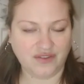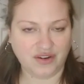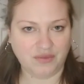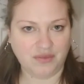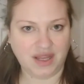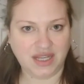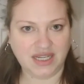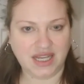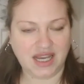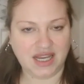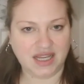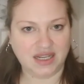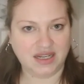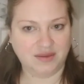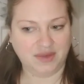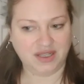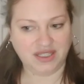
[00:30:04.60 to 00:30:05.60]
from my
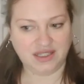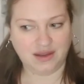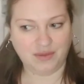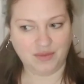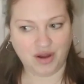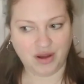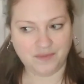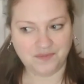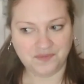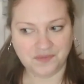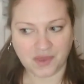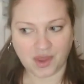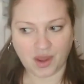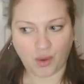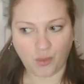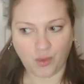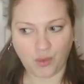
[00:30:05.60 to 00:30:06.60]
dad and my stepmom
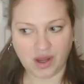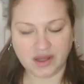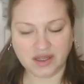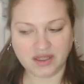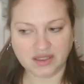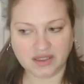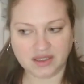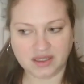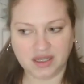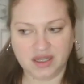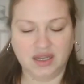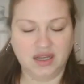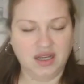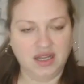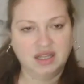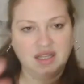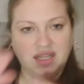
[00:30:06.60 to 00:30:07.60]
was
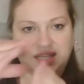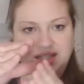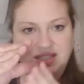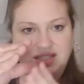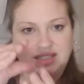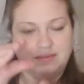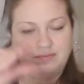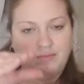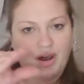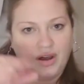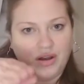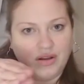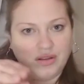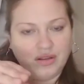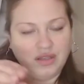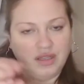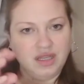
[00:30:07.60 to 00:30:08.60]
like a
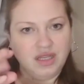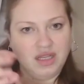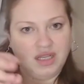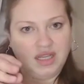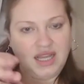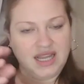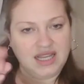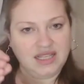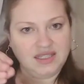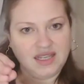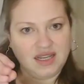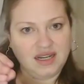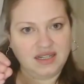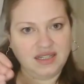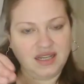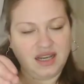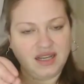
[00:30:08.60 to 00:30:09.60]
small hand
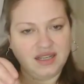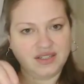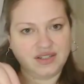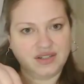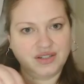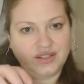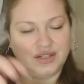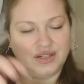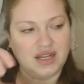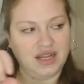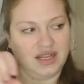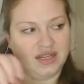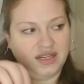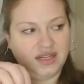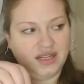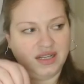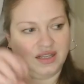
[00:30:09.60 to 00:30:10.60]
sanitizer
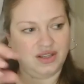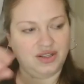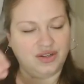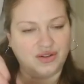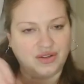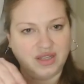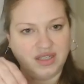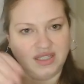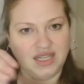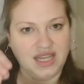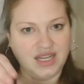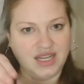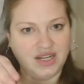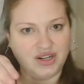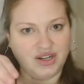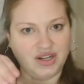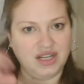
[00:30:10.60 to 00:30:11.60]
and a little
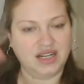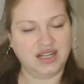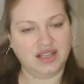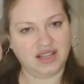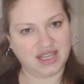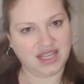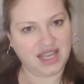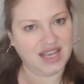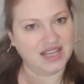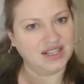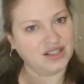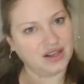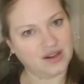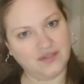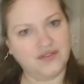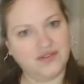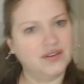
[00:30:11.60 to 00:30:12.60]
container, and it like hangs
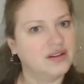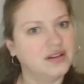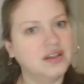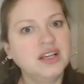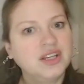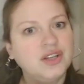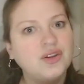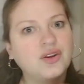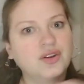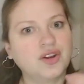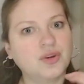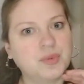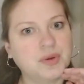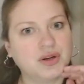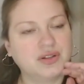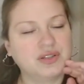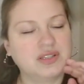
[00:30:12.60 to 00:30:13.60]
off, you know, your
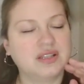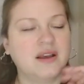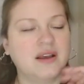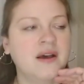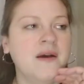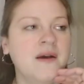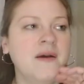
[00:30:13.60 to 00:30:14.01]
purse.